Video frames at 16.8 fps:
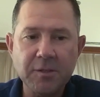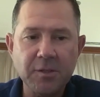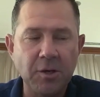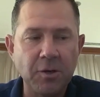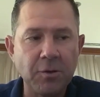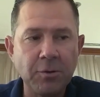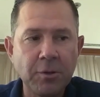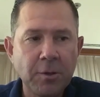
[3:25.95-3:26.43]

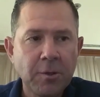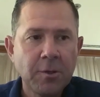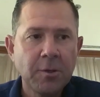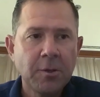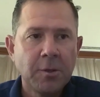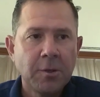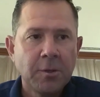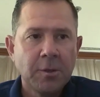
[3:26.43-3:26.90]
So,
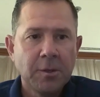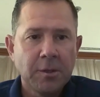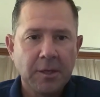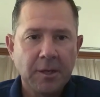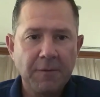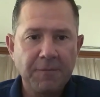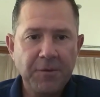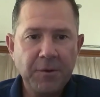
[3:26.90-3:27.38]

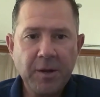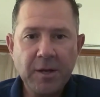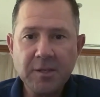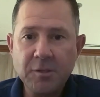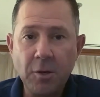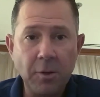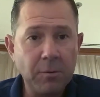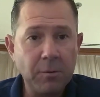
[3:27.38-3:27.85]

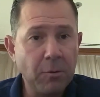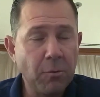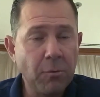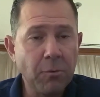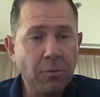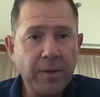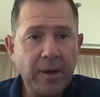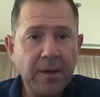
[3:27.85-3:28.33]
Virat's got
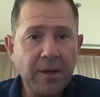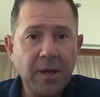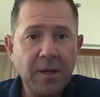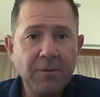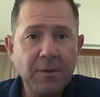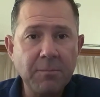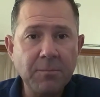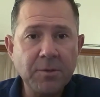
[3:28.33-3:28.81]
all that
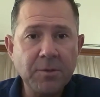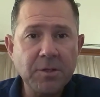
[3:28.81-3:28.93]
ahead of him